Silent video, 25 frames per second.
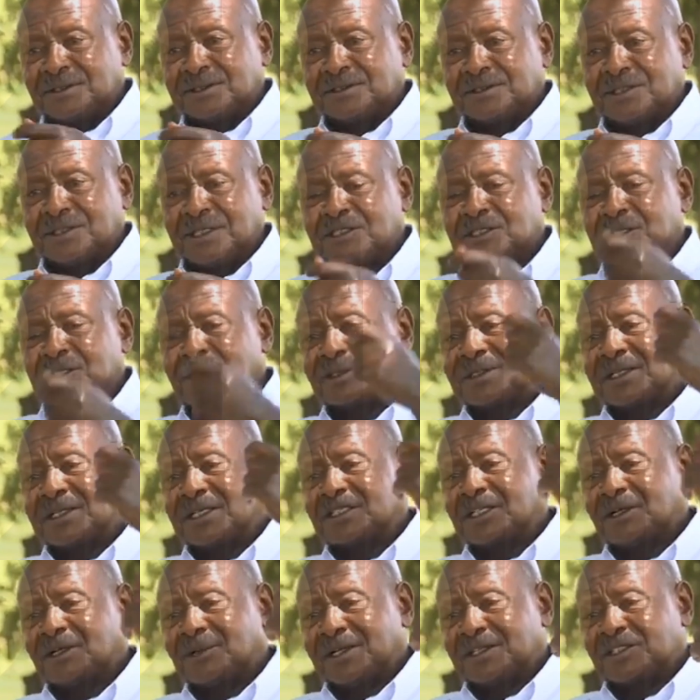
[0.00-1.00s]
That's
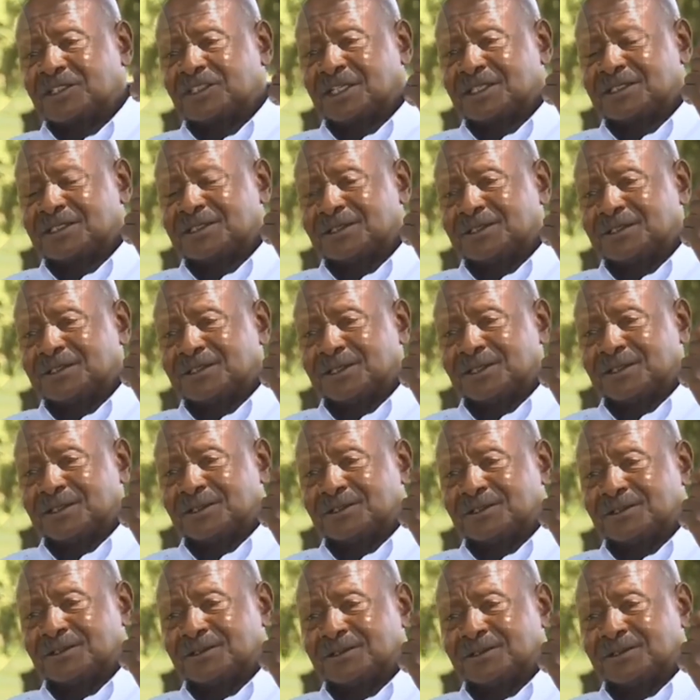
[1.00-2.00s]
how I started
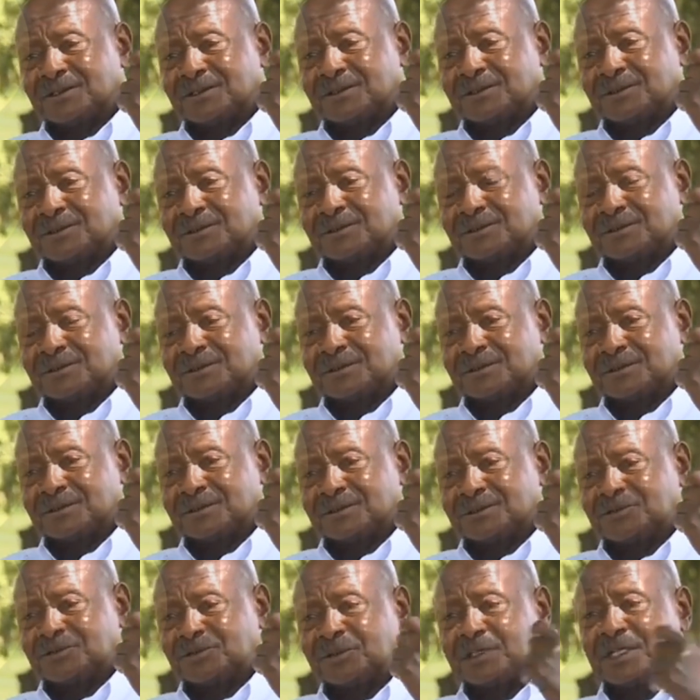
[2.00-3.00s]

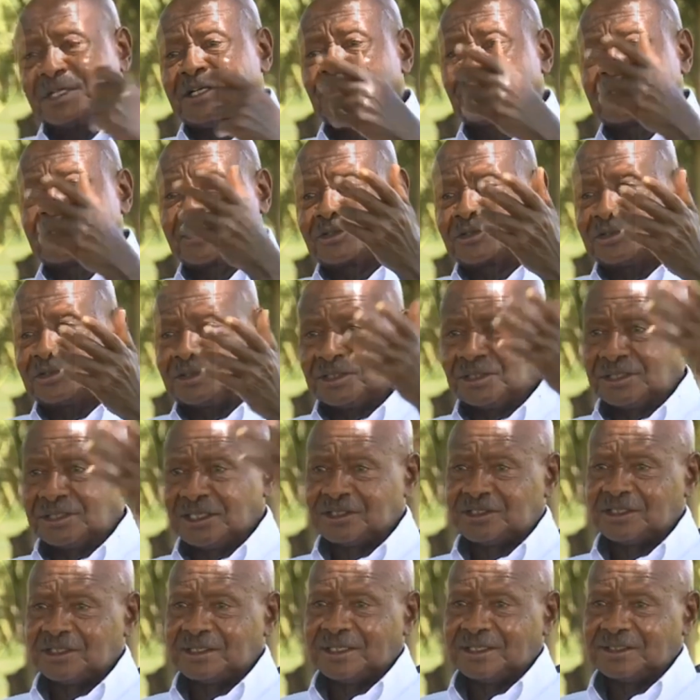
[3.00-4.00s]
free education in
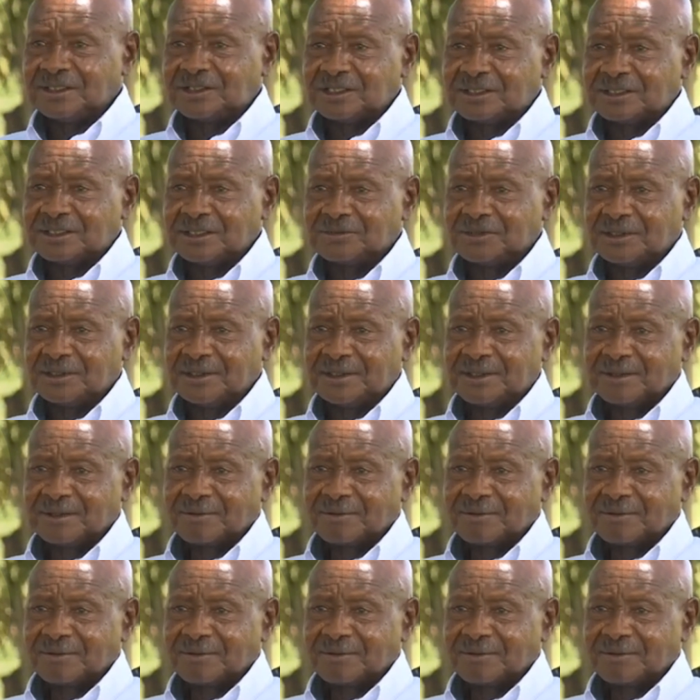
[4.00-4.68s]
1997.